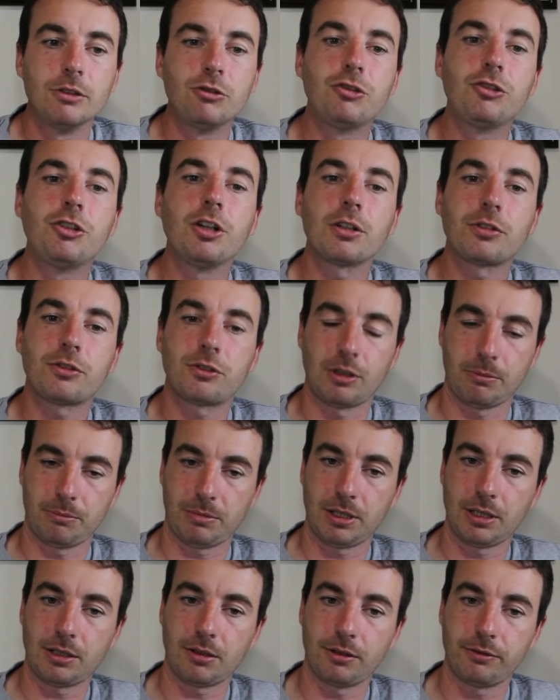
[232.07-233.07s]
just
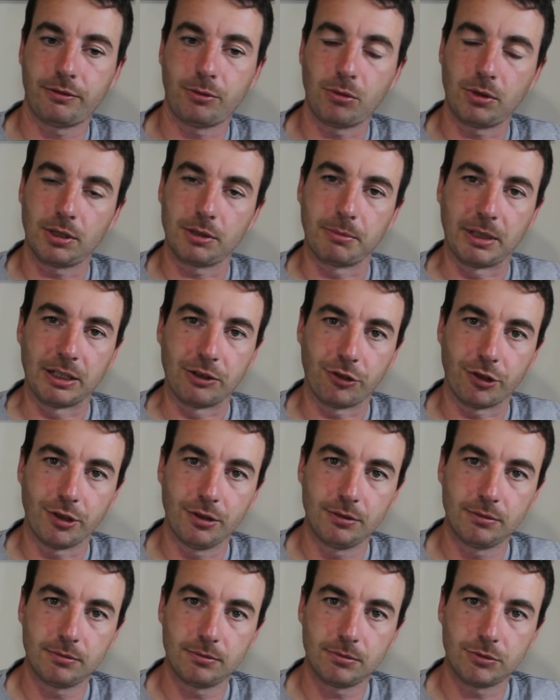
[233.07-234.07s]
something I thought I'd
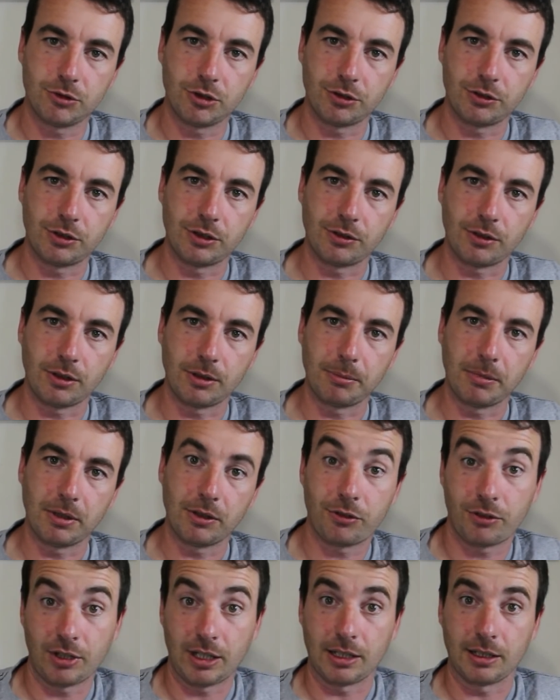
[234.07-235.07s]
mention, just as I'm
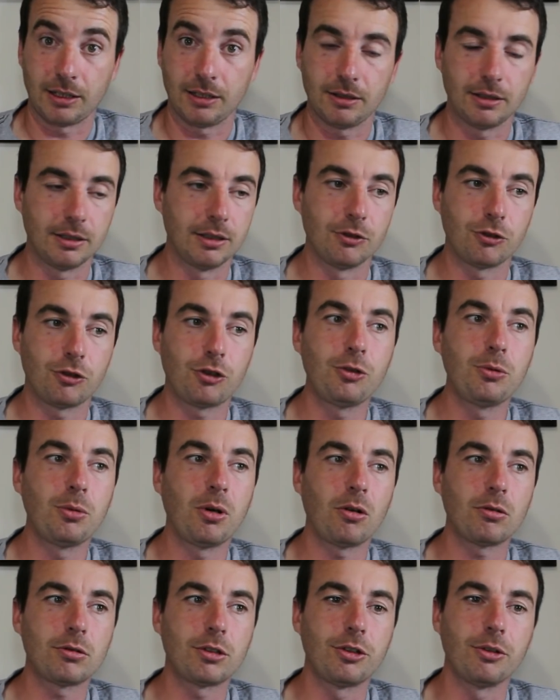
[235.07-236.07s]
sat here, and it's too
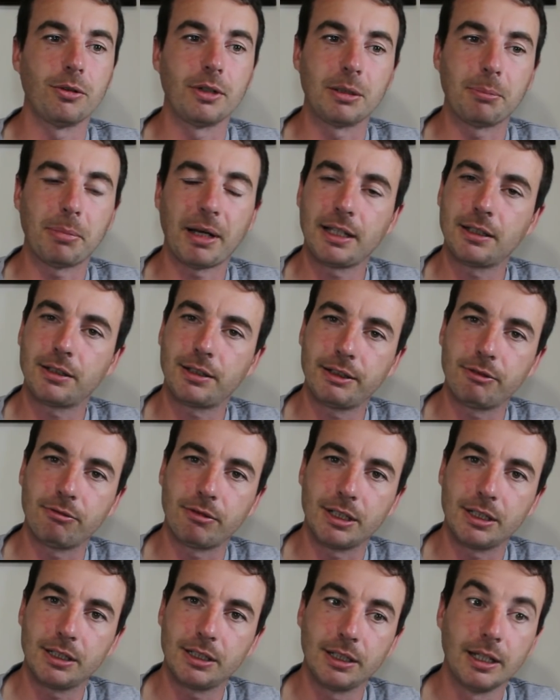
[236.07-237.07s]
hot to do any painting,
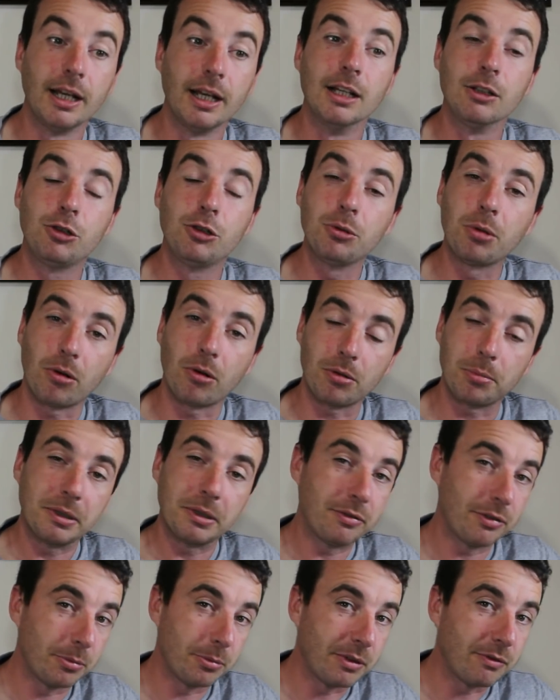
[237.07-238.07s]
really. Too hot to
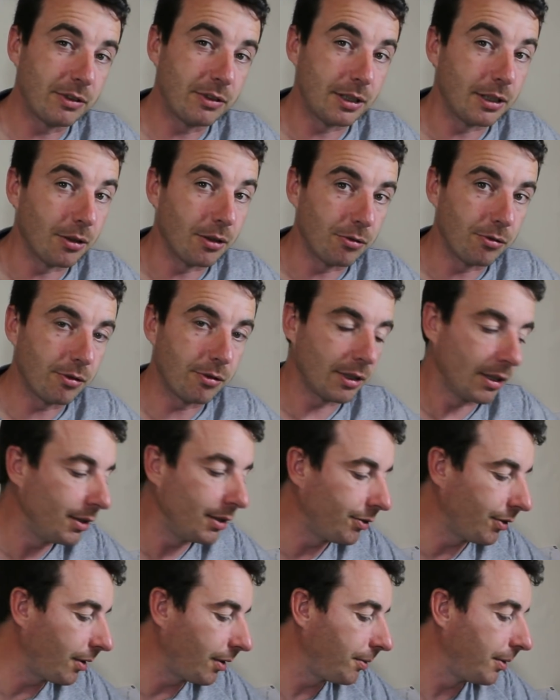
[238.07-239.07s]
be filming videos,
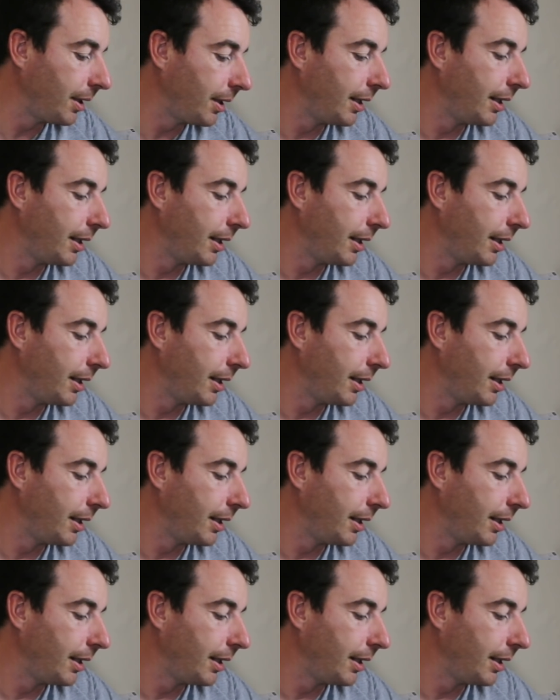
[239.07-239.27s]
really, so